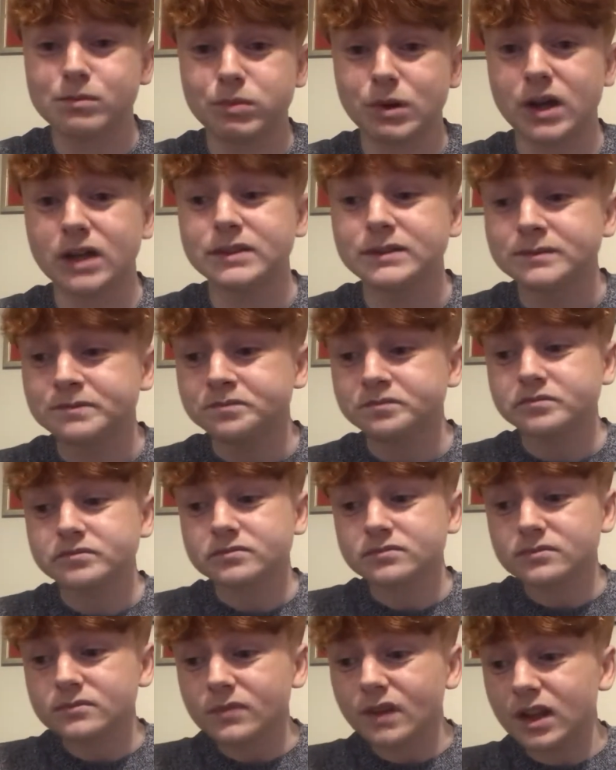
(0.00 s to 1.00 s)
But
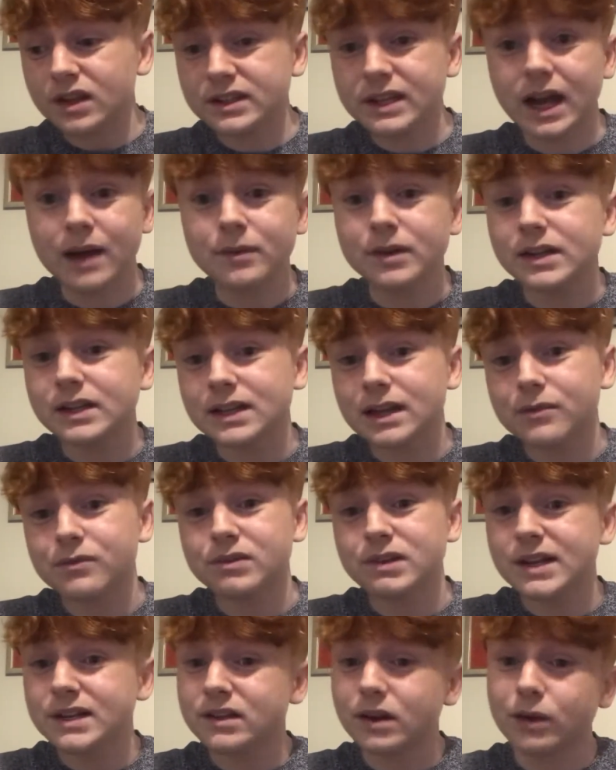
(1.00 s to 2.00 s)
yeah, I'm going to give
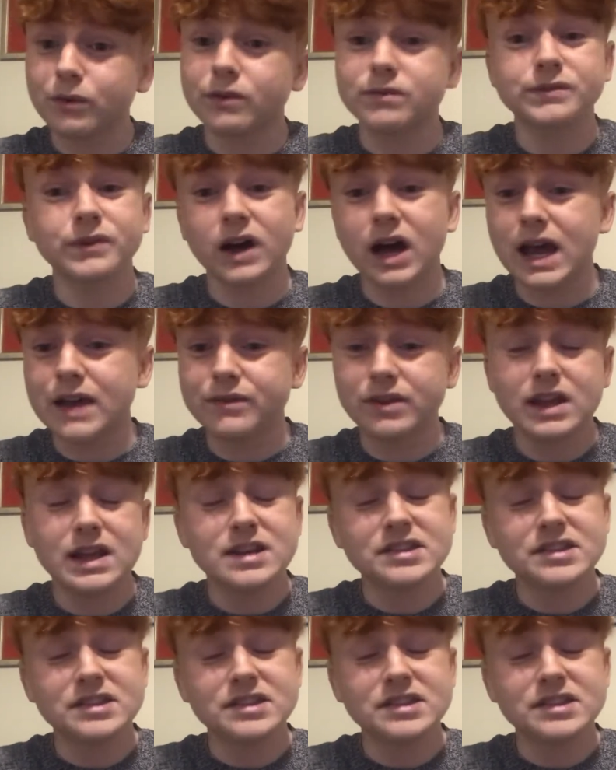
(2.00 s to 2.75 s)
Lindelof a 5.